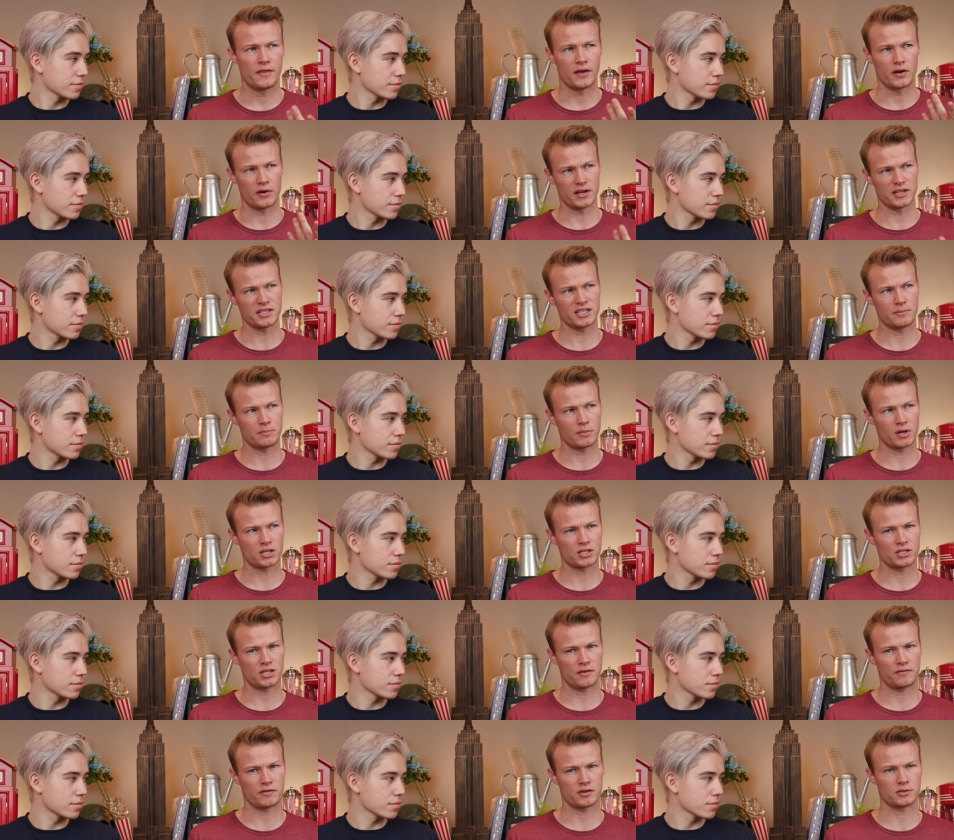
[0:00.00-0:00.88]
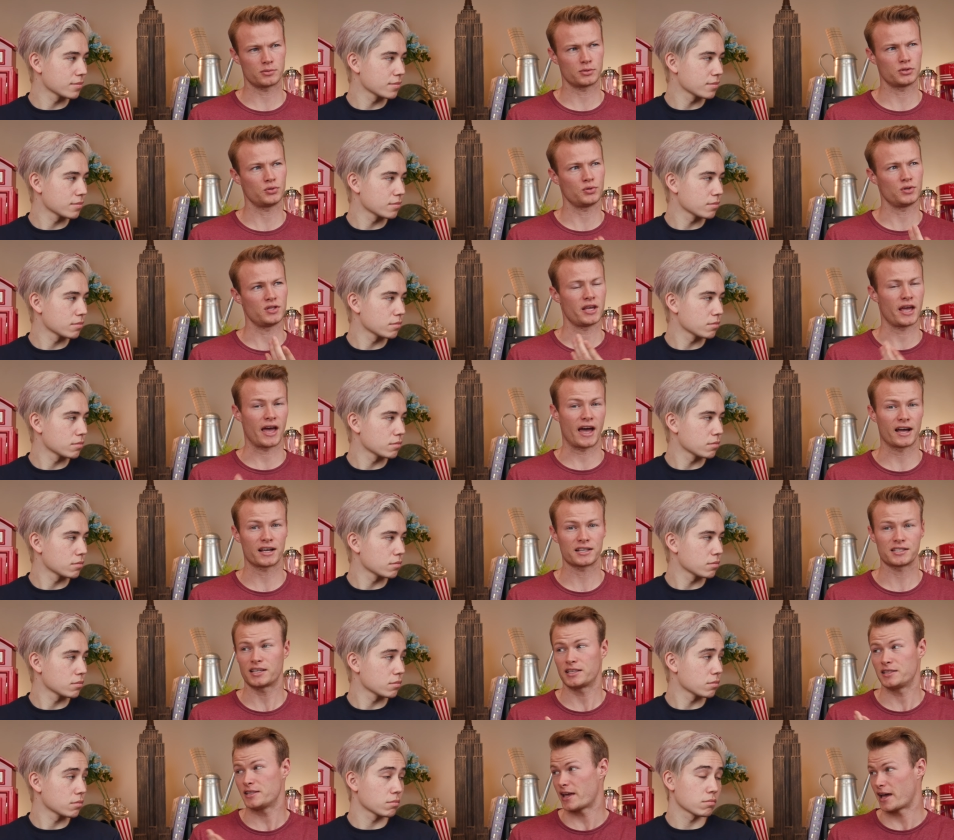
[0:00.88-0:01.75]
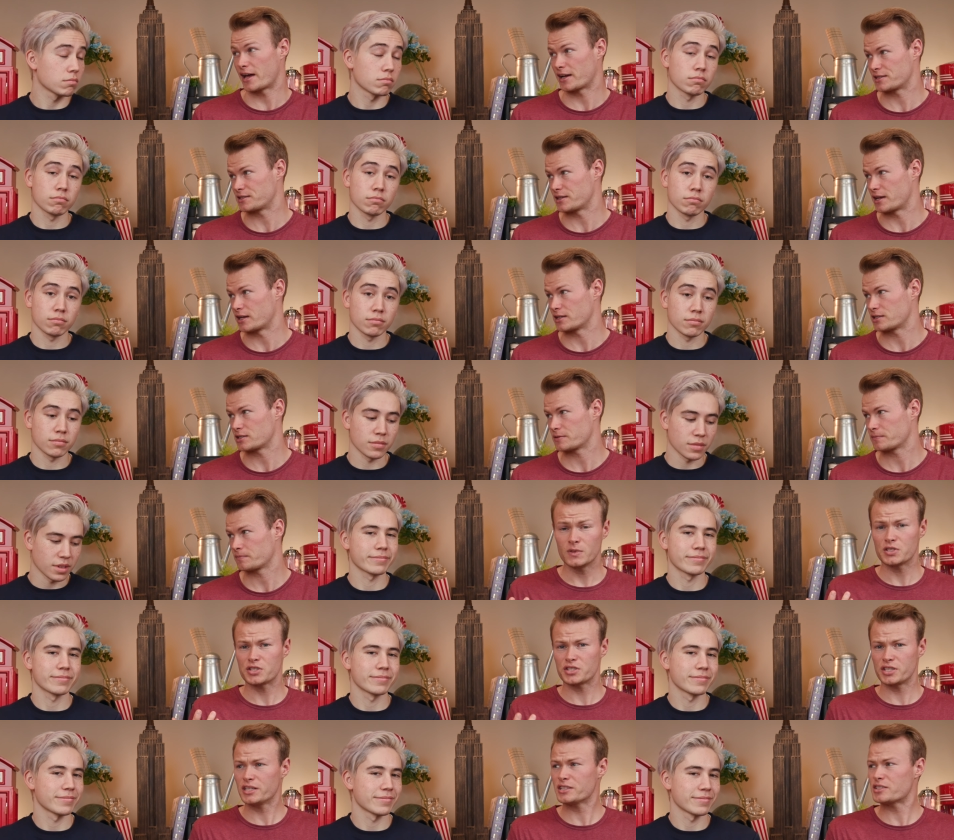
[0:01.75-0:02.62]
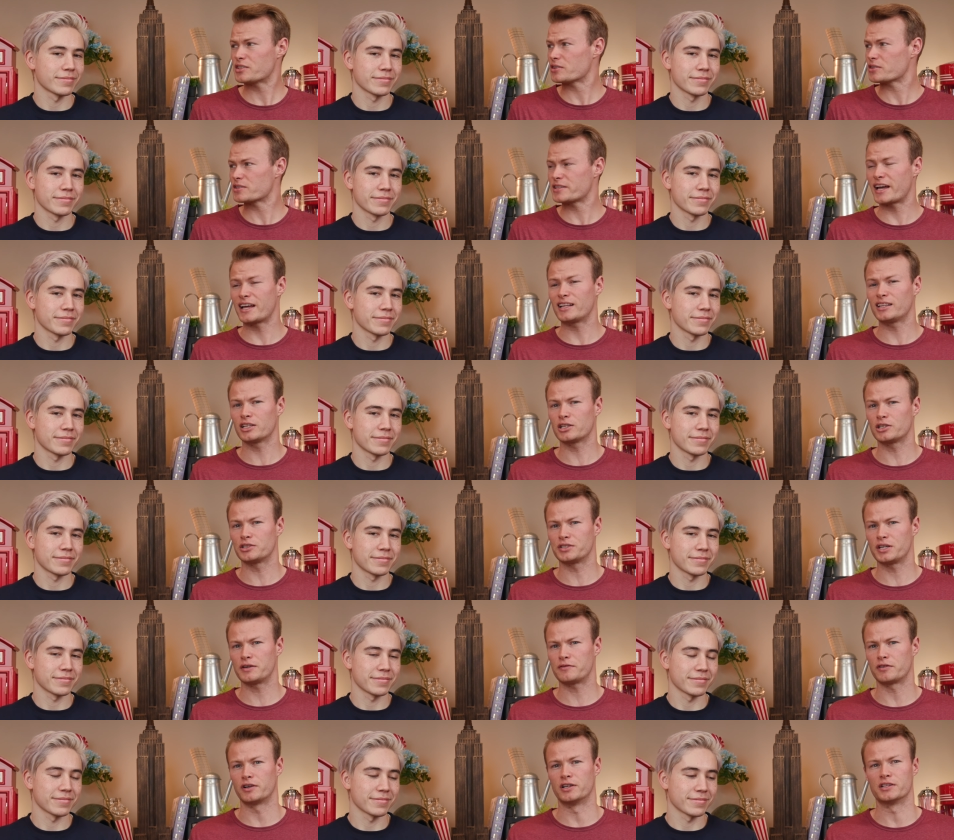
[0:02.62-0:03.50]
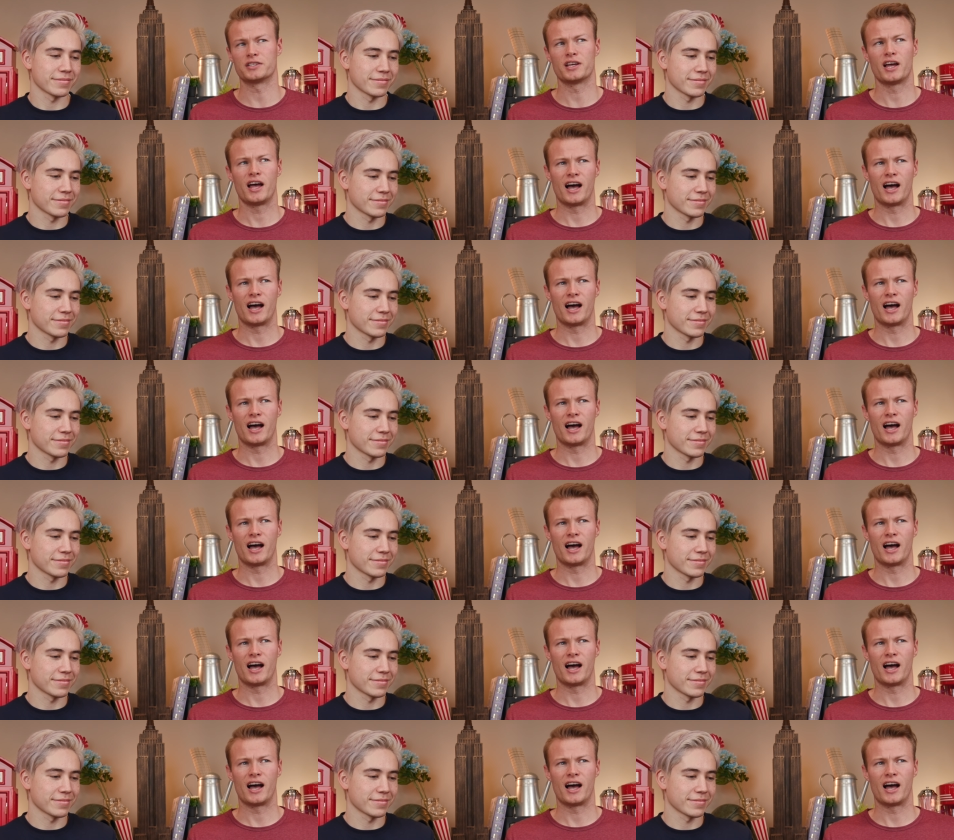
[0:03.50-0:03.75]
Speaker 1: there isn't much difference between the X and the X S. Since there's that little difference,